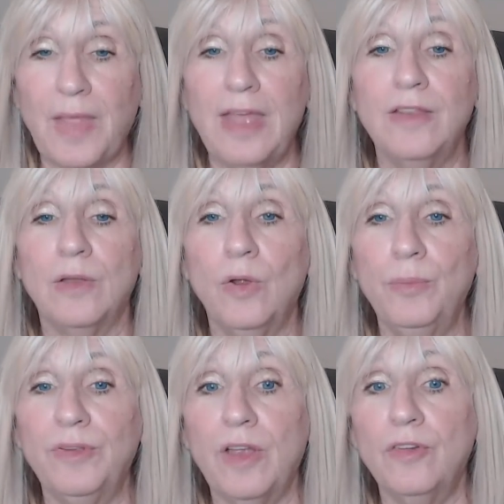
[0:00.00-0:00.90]
and the Lord
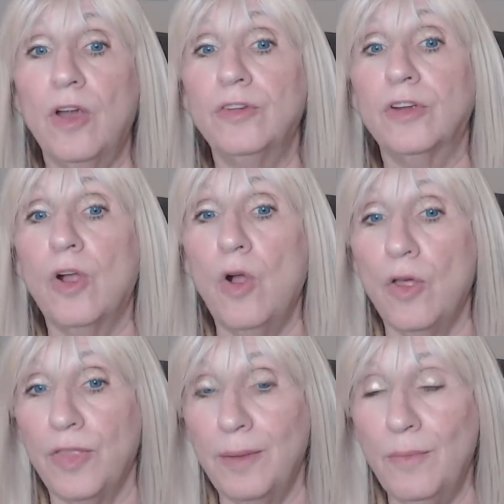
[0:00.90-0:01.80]
puts on your heart to
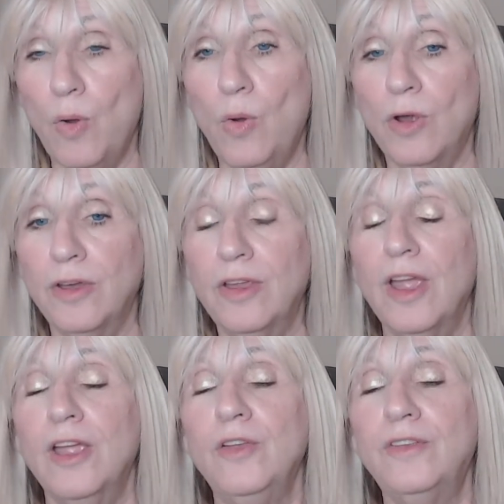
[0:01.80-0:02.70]
call them, or
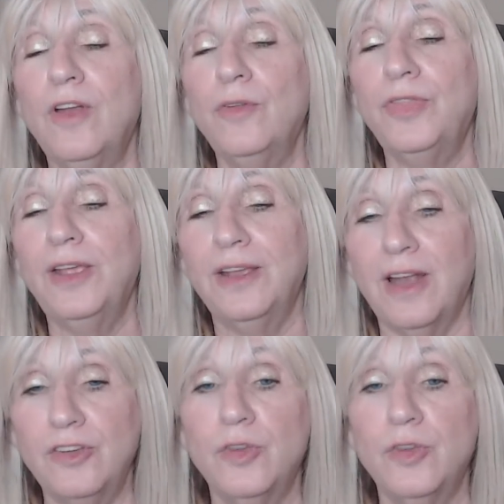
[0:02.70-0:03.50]
you start thinking, I should